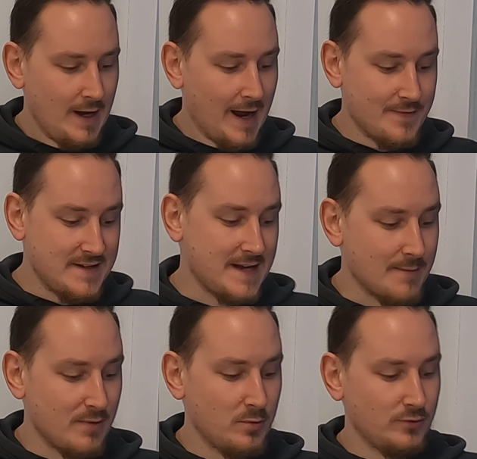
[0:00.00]
And this
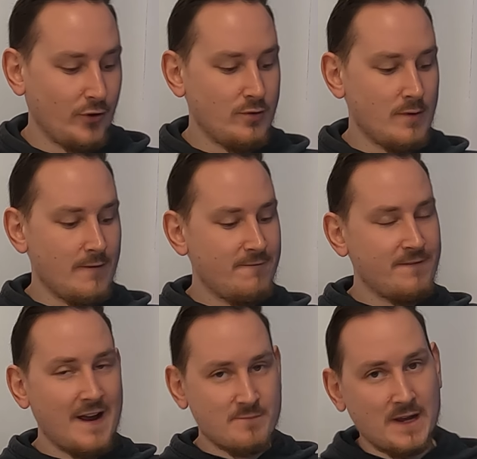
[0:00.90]
camera will do
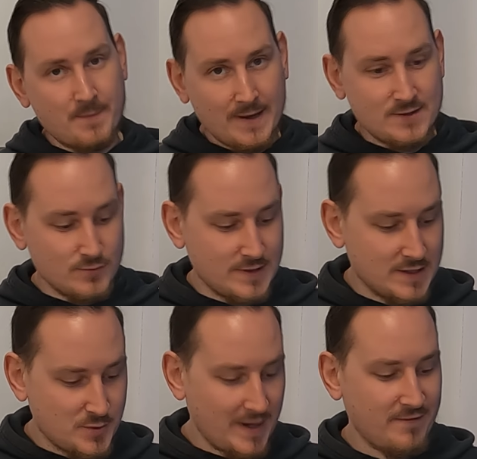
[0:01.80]
5 megapixels at
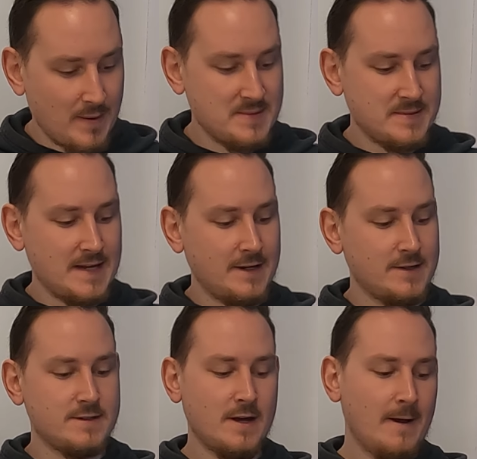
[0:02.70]
20 frames per
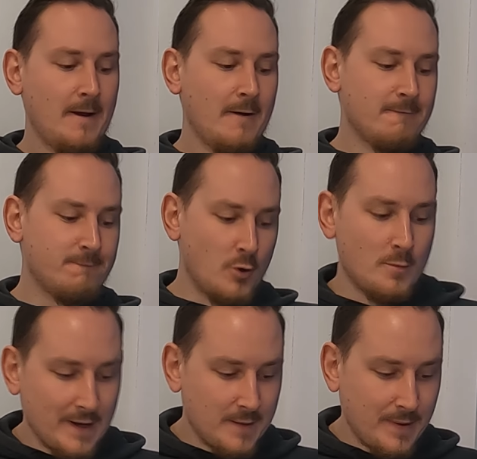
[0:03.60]
second, 4
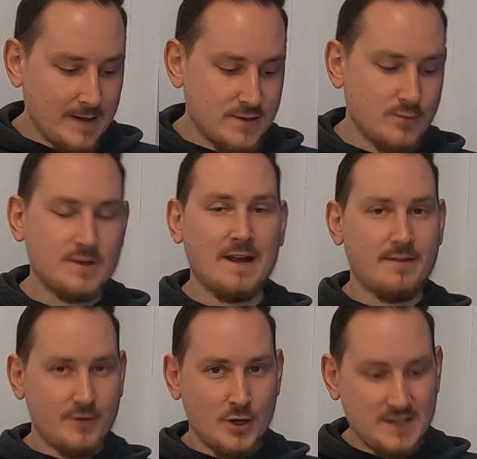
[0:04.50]
megapixels
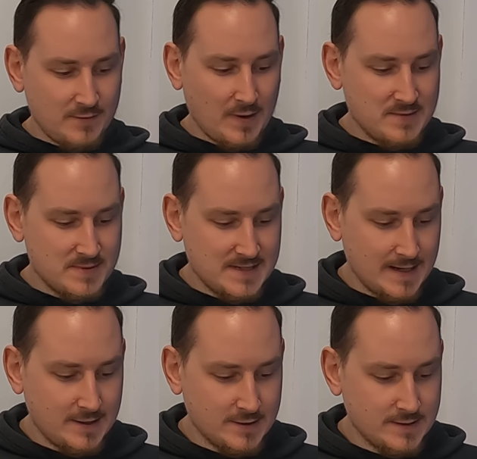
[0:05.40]
at 30 frames per
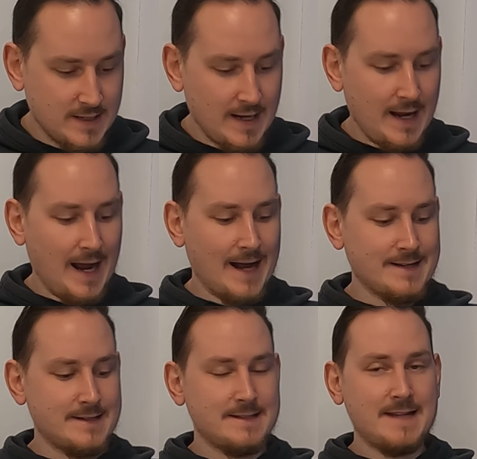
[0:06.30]
second,
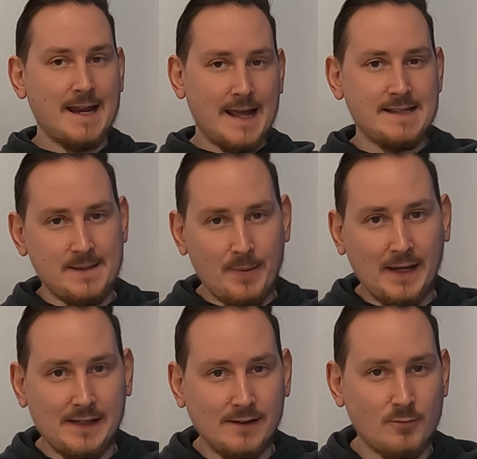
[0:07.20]
and
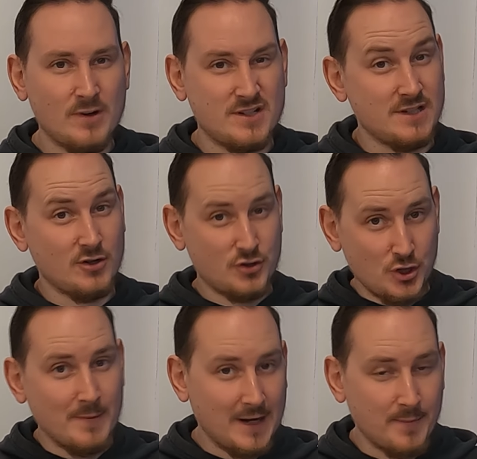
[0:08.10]
1080p, which is your
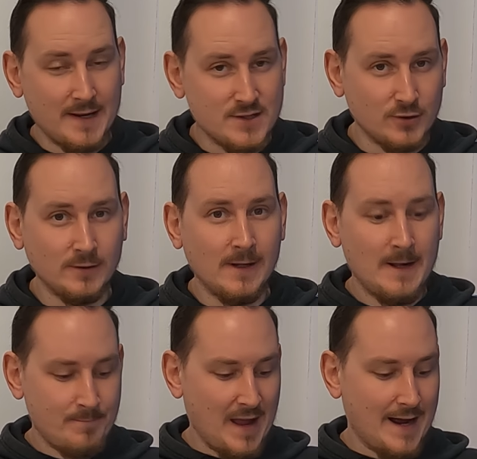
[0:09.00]
2 megapixel
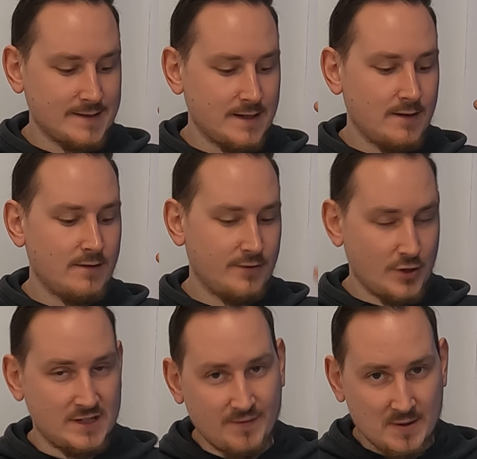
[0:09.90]
at
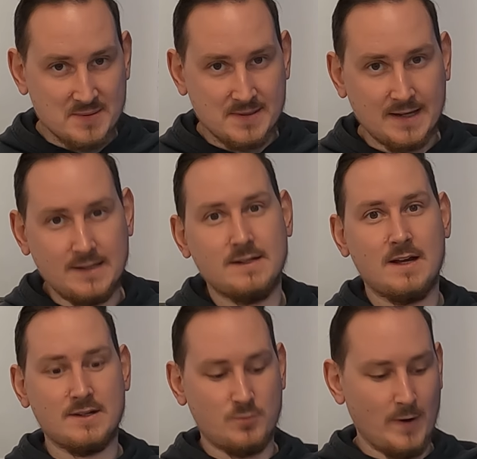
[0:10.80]
30 frames per second
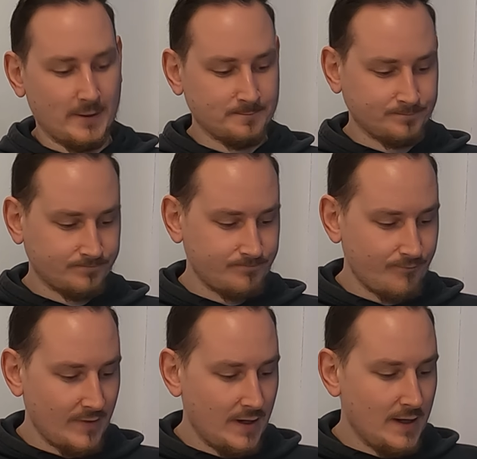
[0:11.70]
as well.
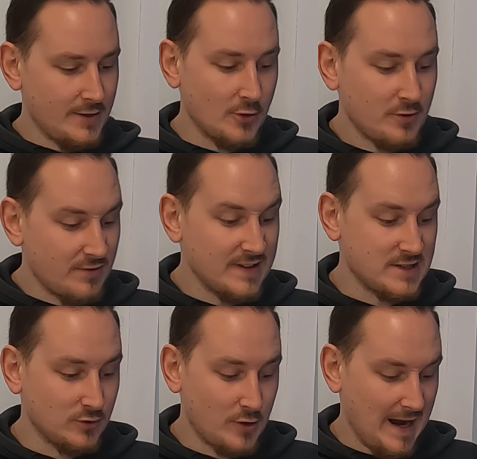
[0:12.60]
The only thing to
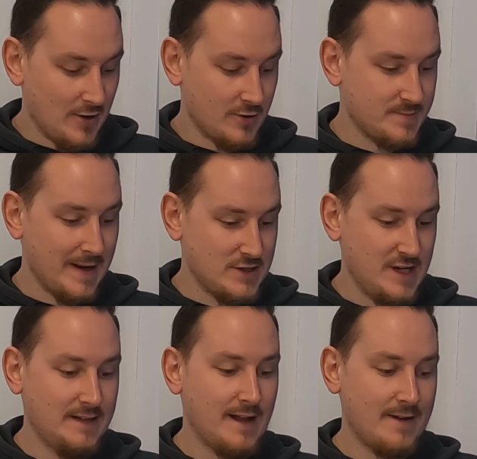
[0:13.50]
look at on a spec
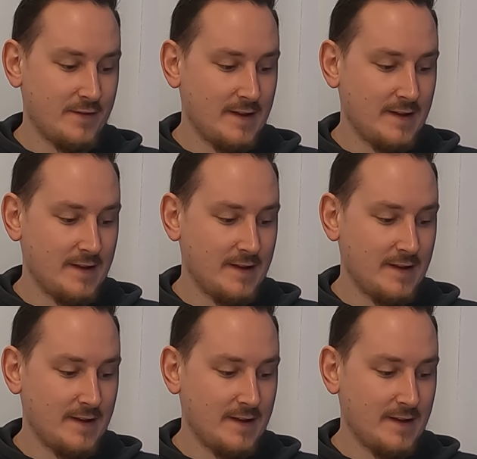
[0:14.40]
sheet like